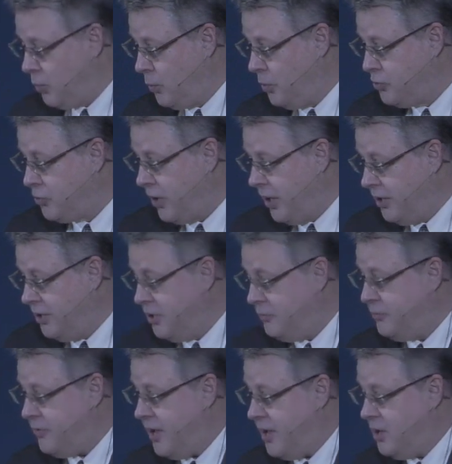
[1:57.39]
we're trying to
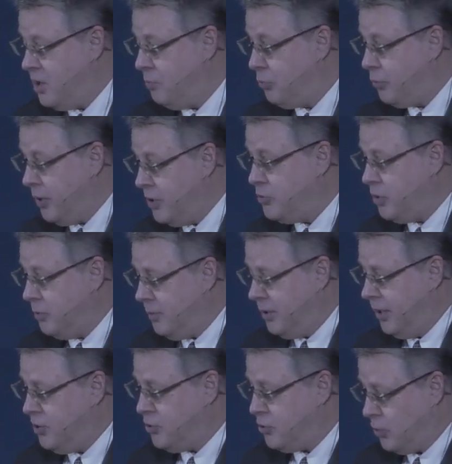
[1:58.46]
defend the pre
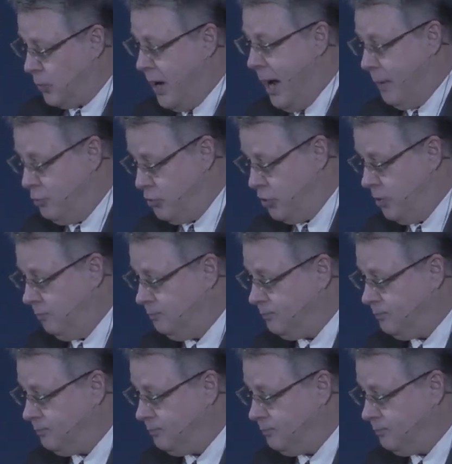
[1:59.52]
tribulational rapture.